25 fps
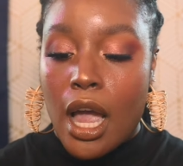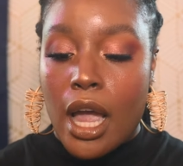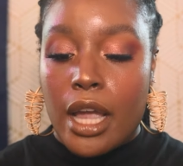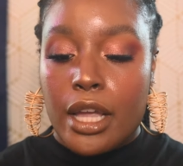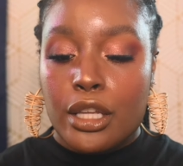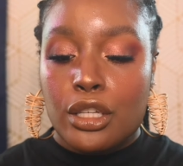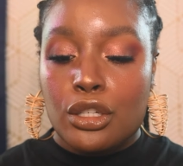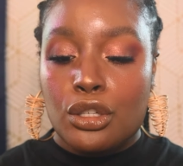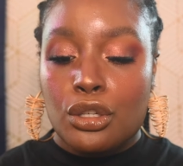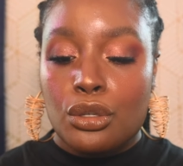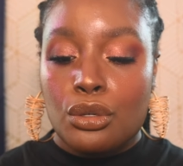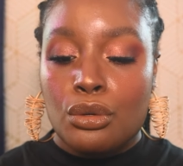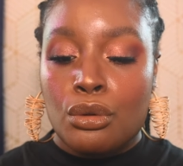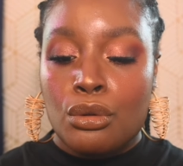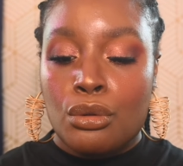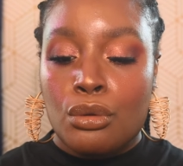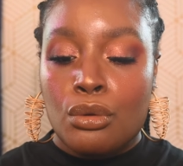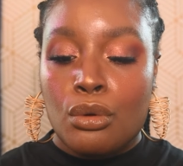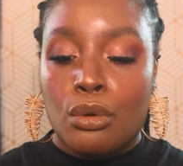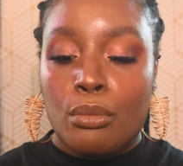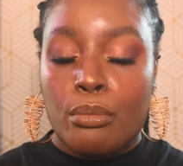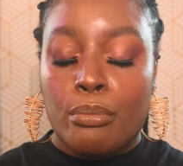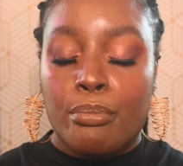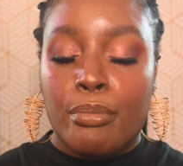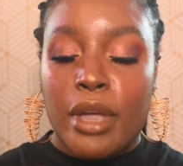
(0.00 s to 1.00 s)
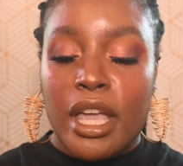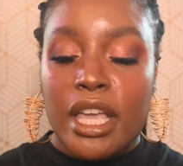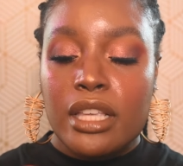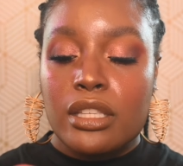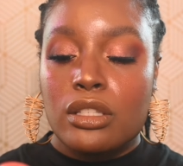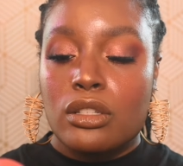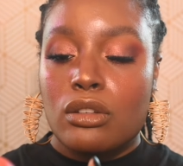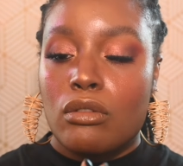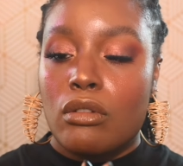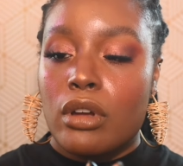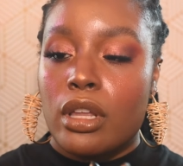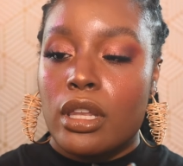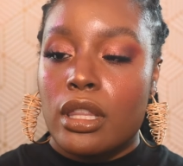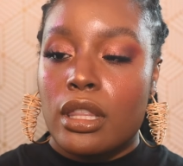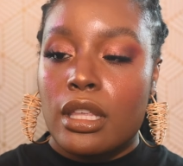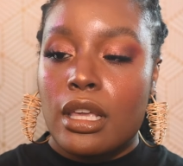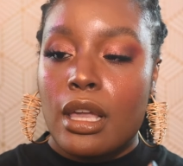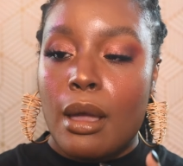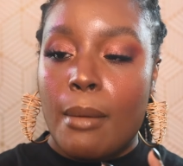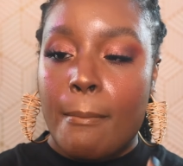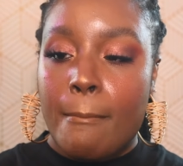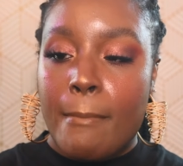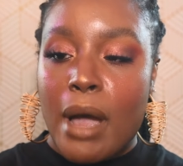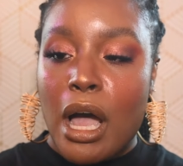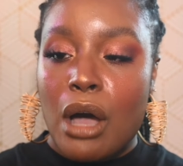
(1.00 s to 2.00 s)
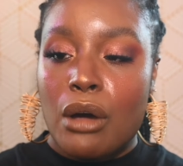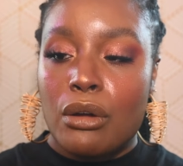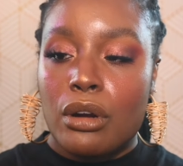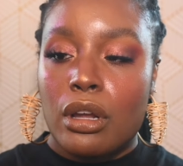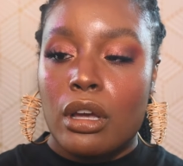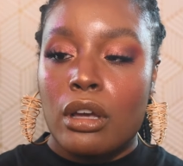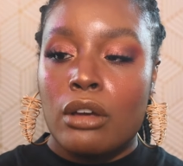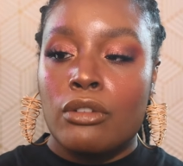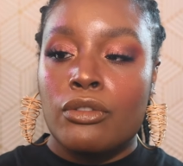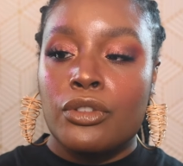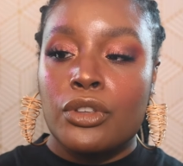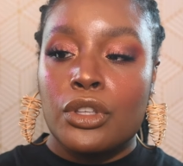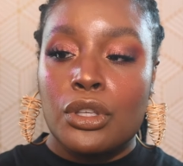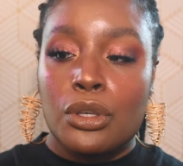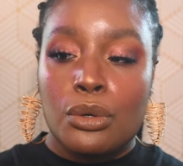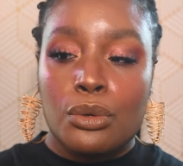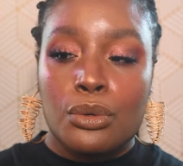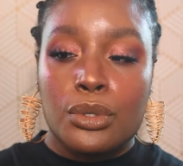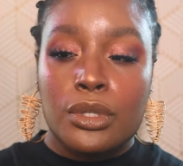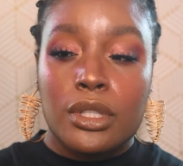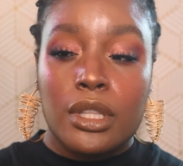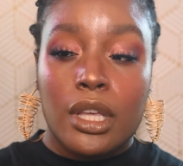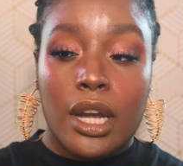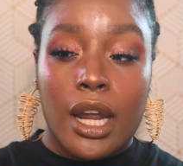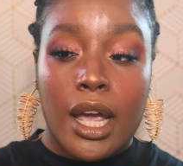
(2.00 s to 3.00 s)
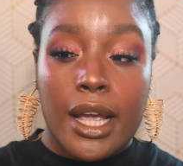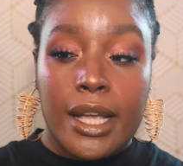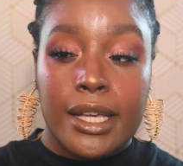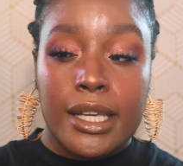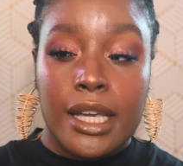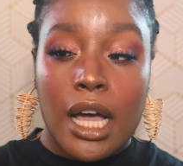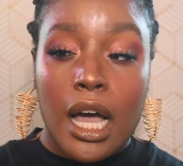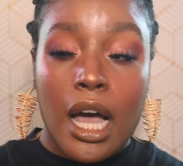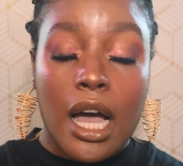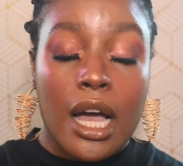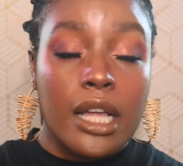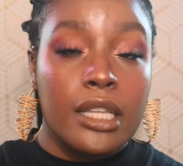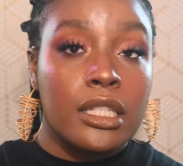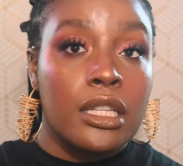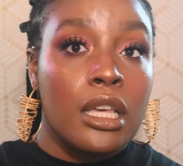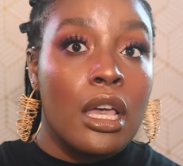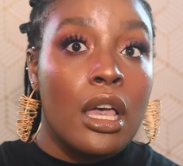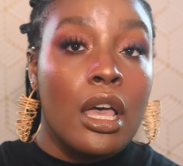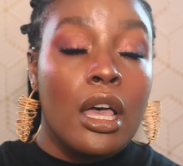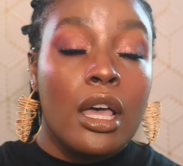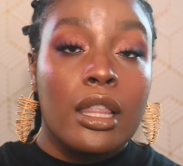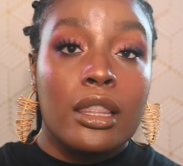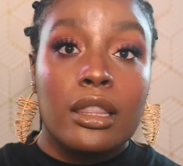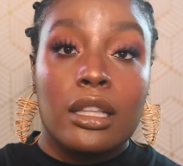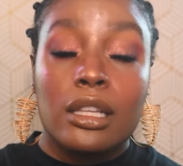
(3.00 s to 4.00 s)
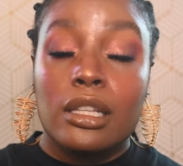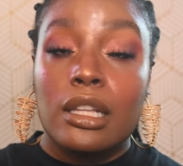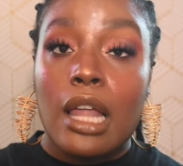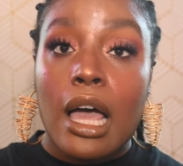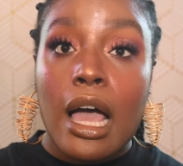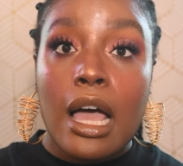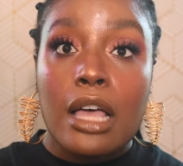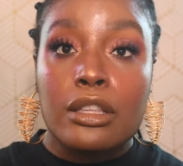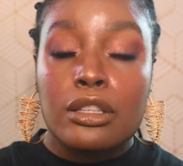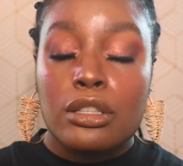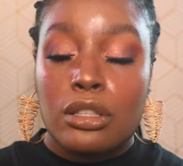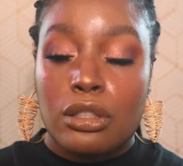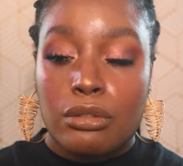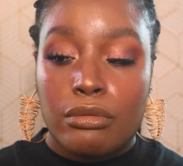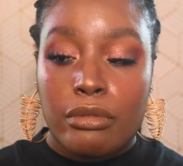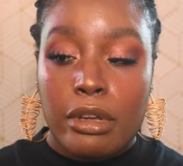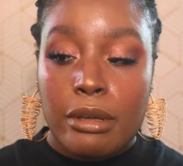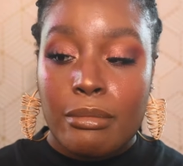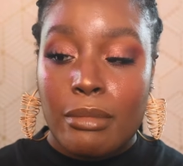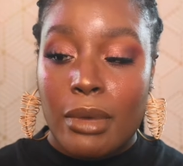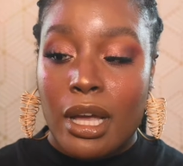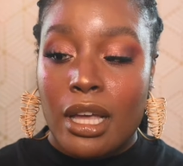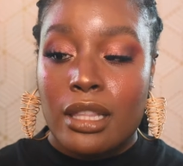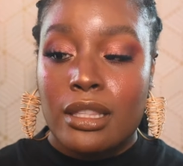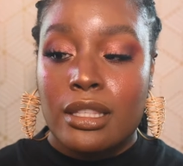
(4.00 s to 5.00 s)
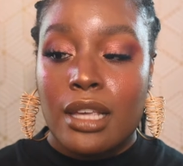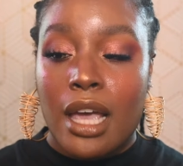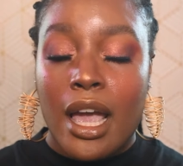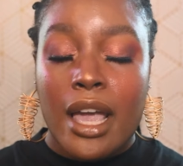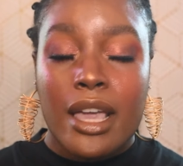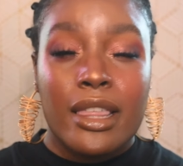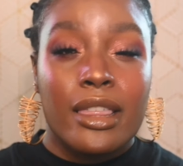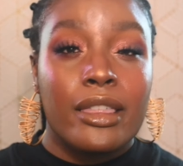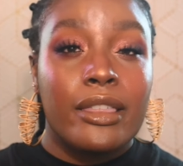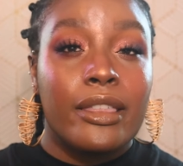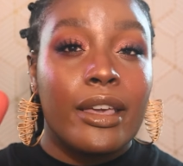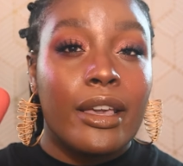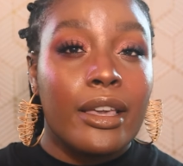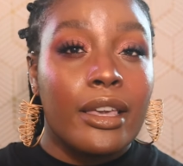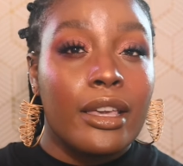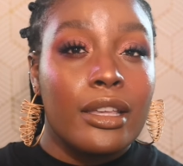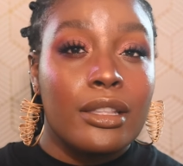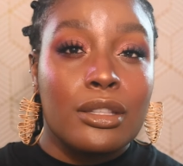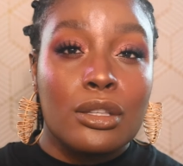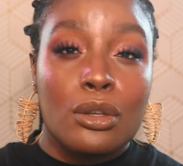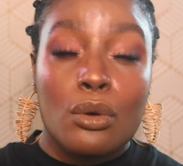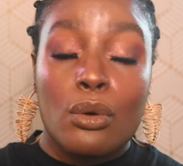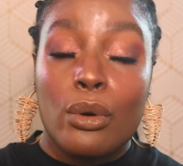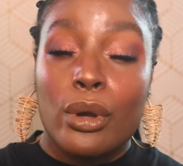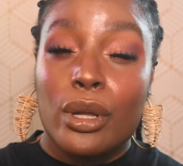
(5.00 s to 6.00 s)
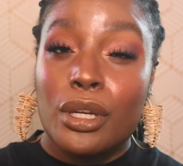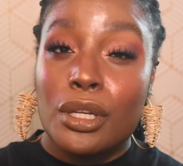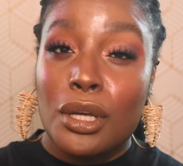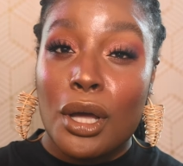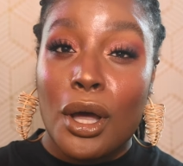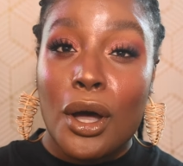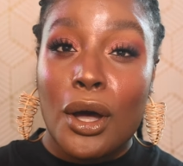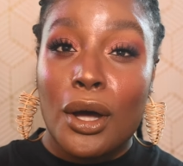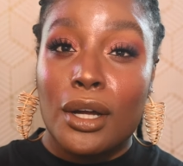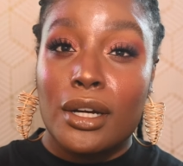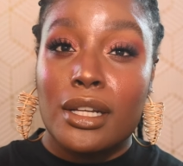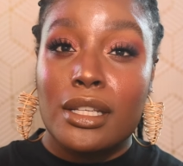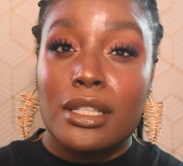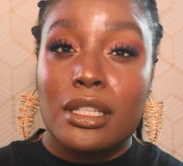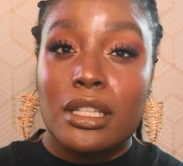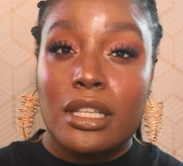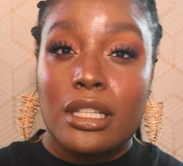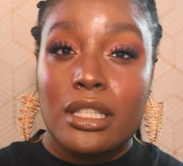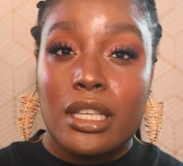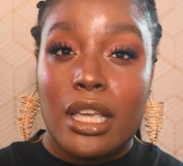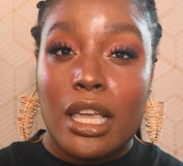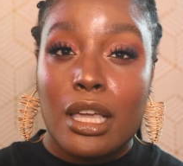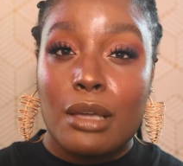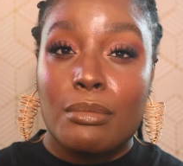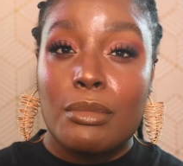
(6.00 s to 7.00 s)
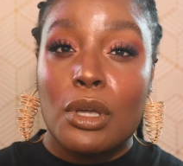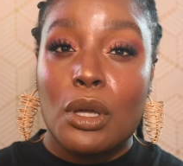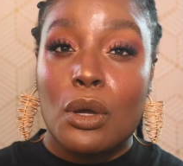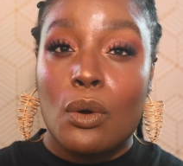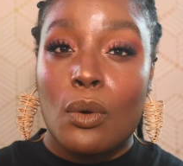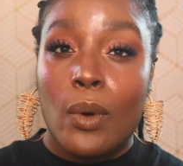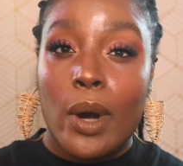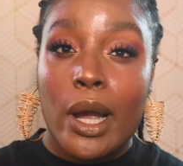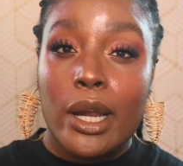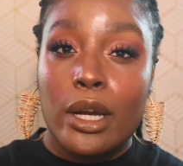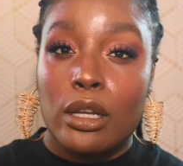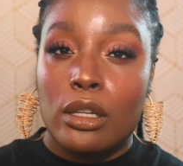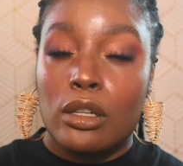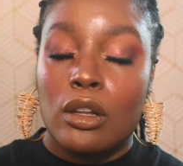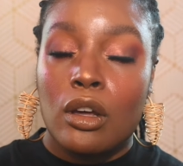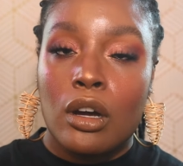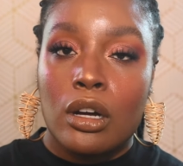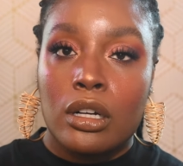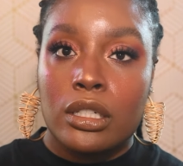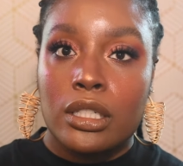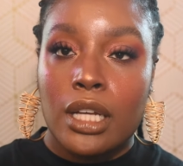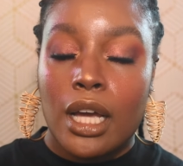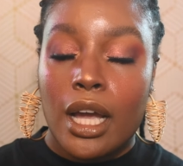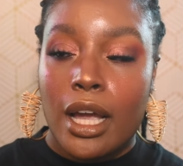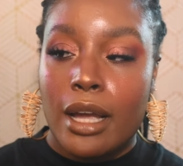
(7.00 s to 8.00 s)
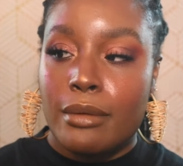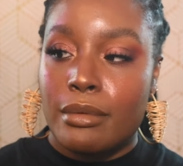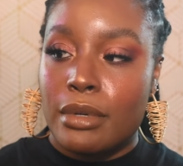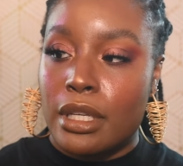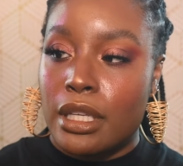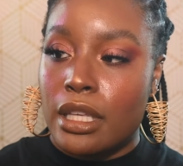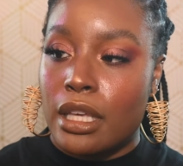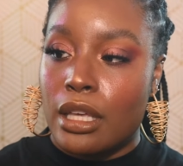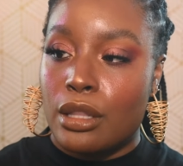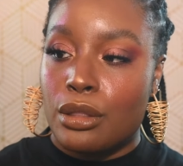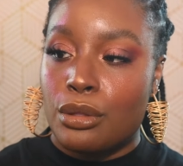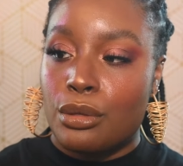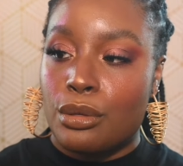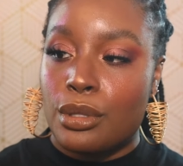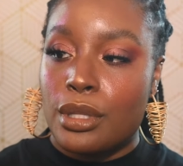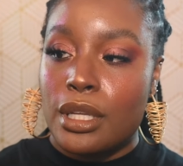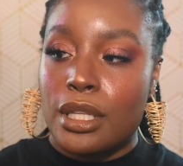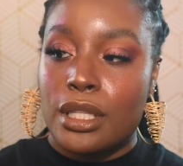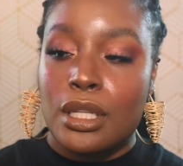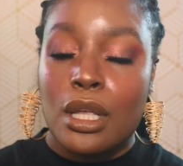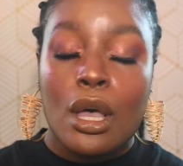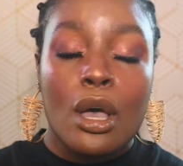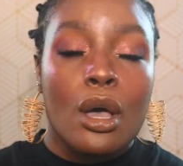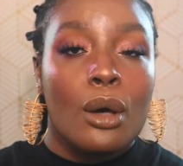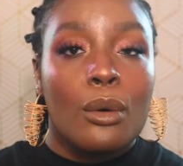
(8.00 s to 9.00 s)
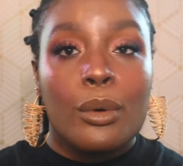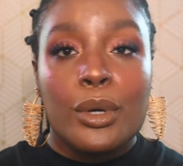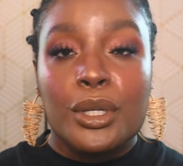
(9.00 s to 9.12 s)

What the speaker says: I do, based on the amount of use that I got the last 3 months, I think it's going to honestly take me quite a long time to get through this,